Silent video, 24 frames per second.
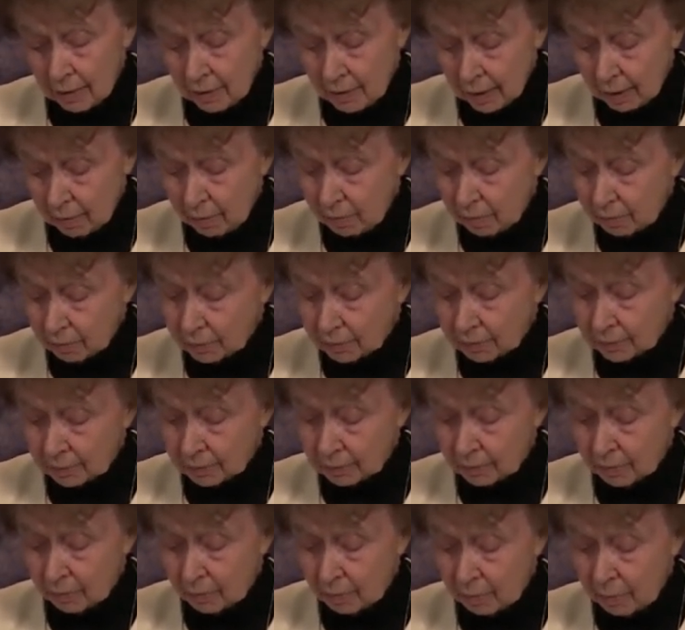The
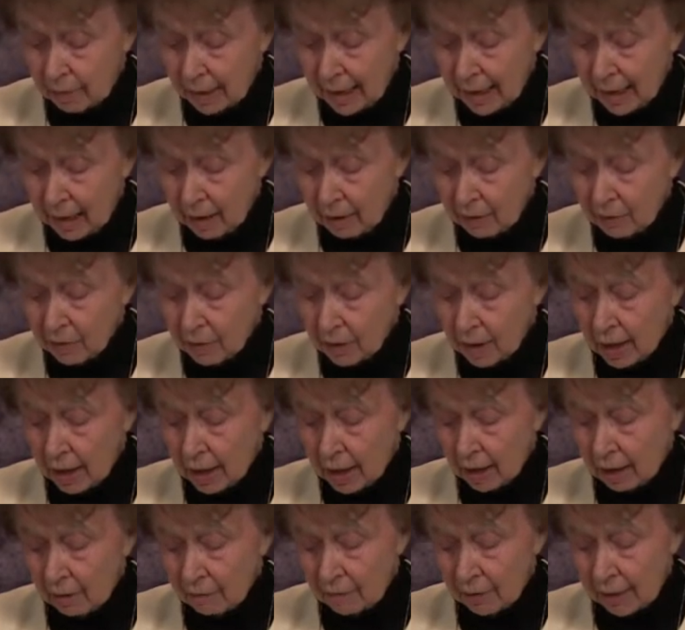mouth
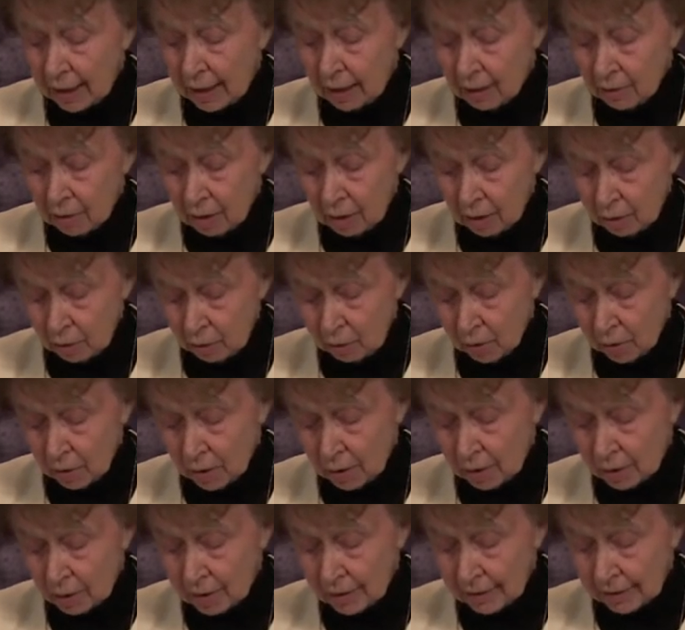of our
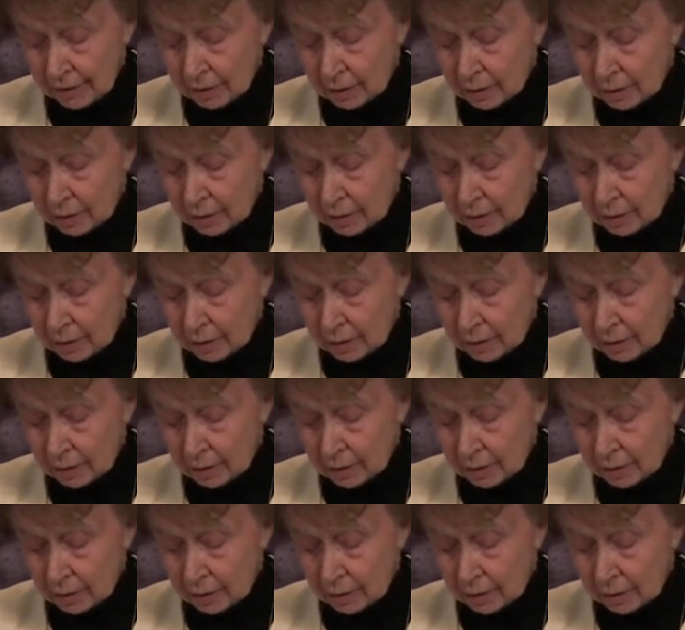Lord